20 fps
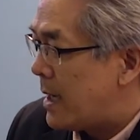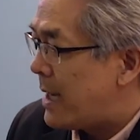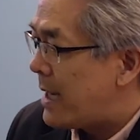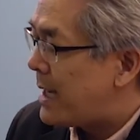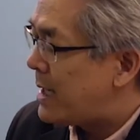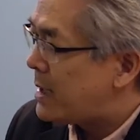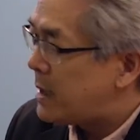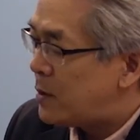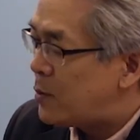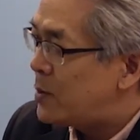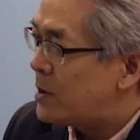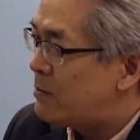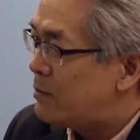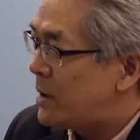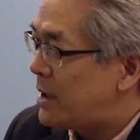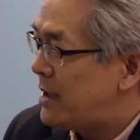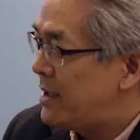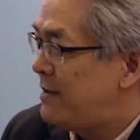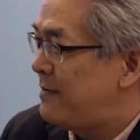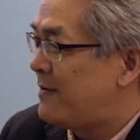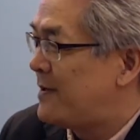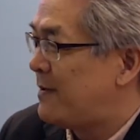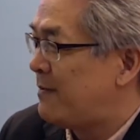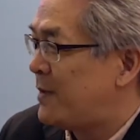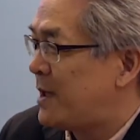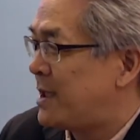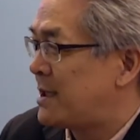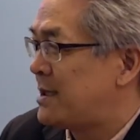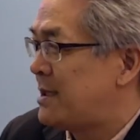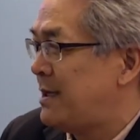And he wouldn't believe them
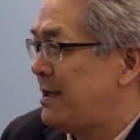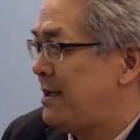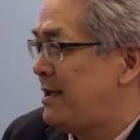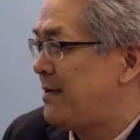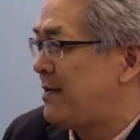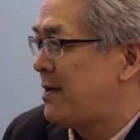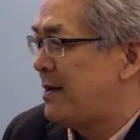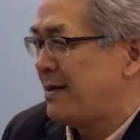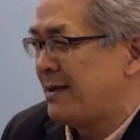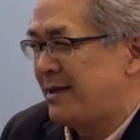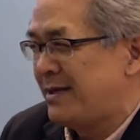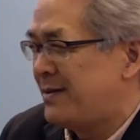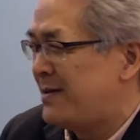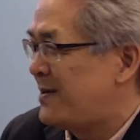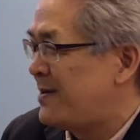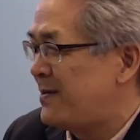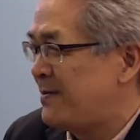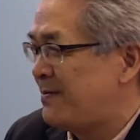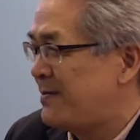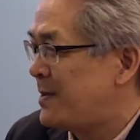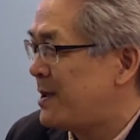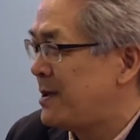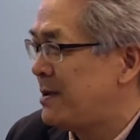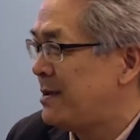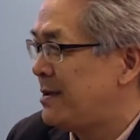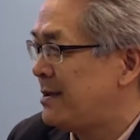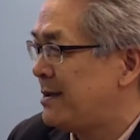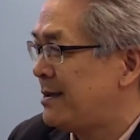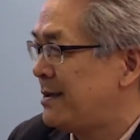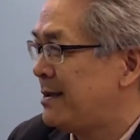because he, he thought, you know,
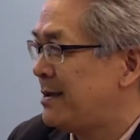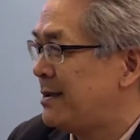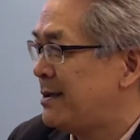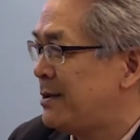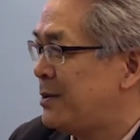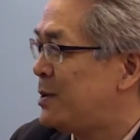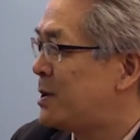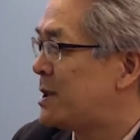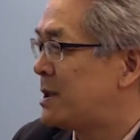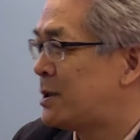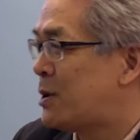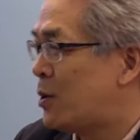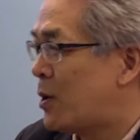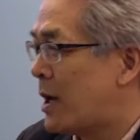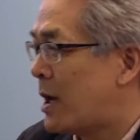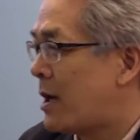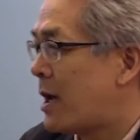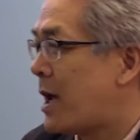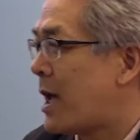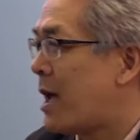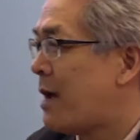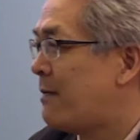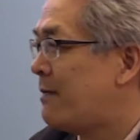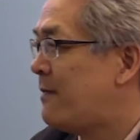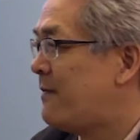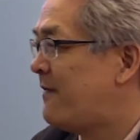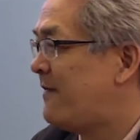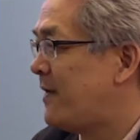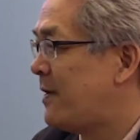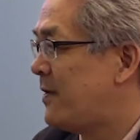you just don't have
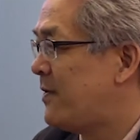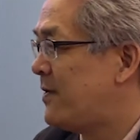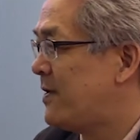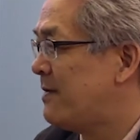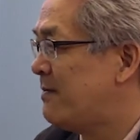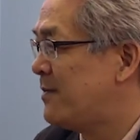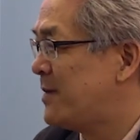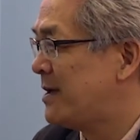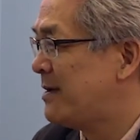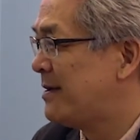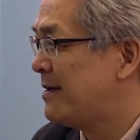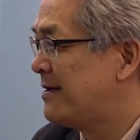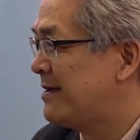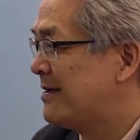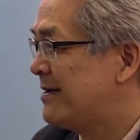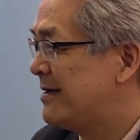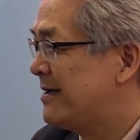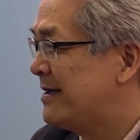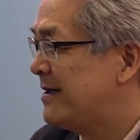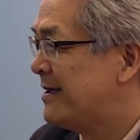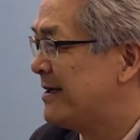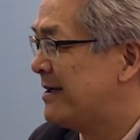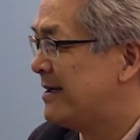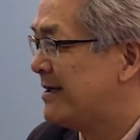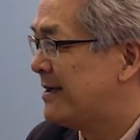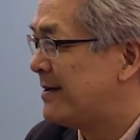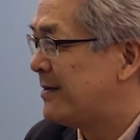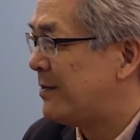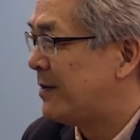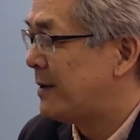faith in me. Hmm.
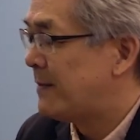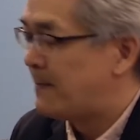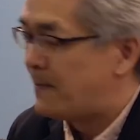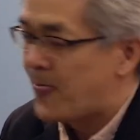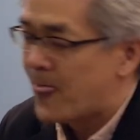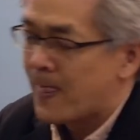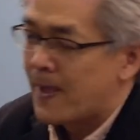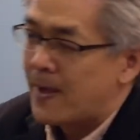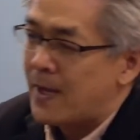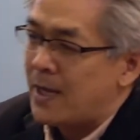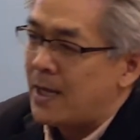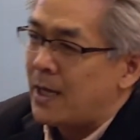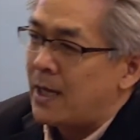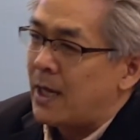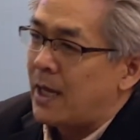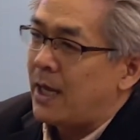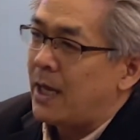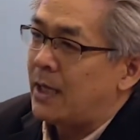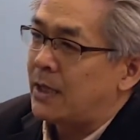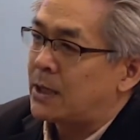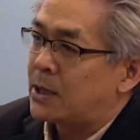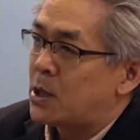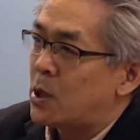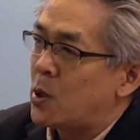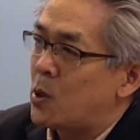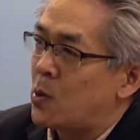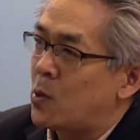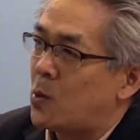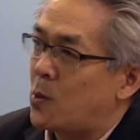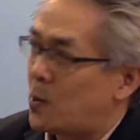Right. And
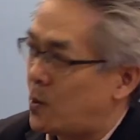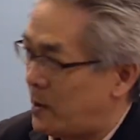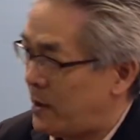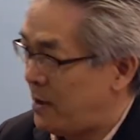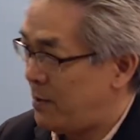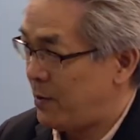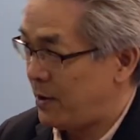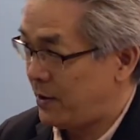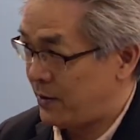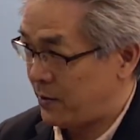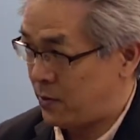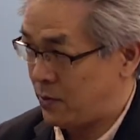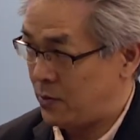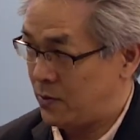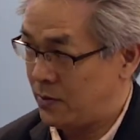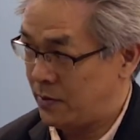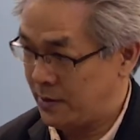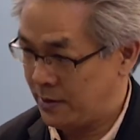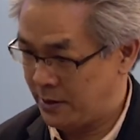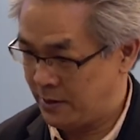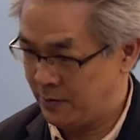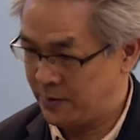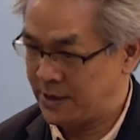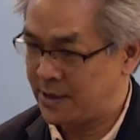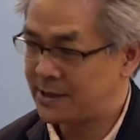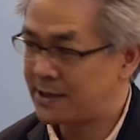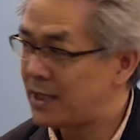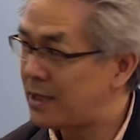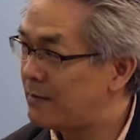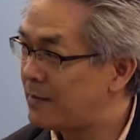so he went through, he was
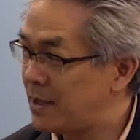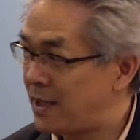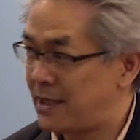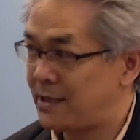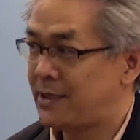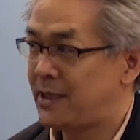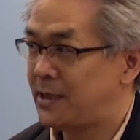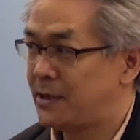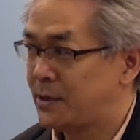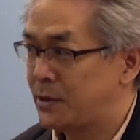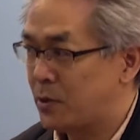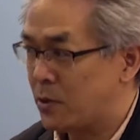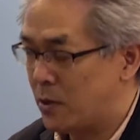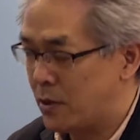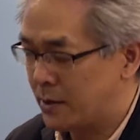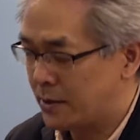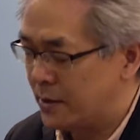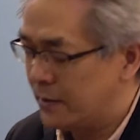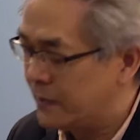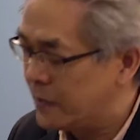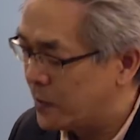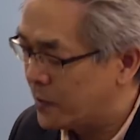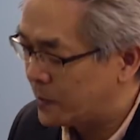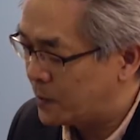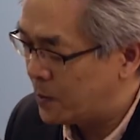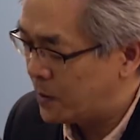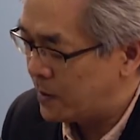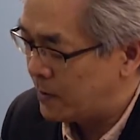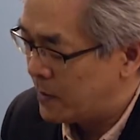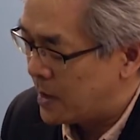the same class as Charles, the
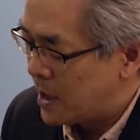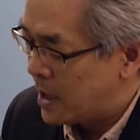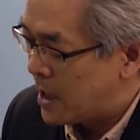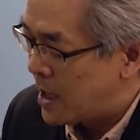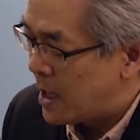first one.